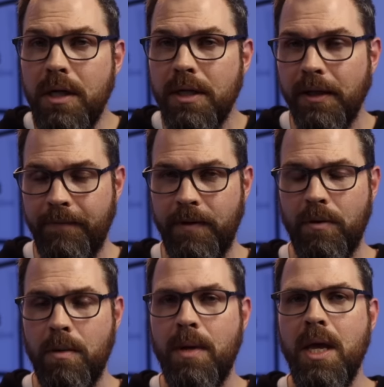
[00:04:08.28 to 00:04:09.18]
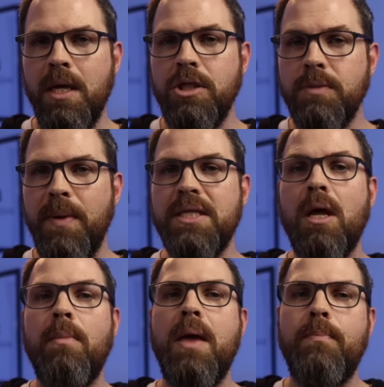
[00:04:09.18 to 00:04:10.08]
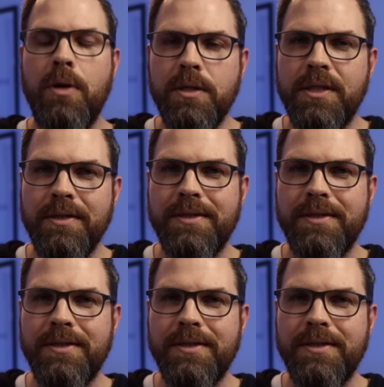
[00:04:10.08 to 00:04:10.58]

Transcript: in a living room, just based on my personal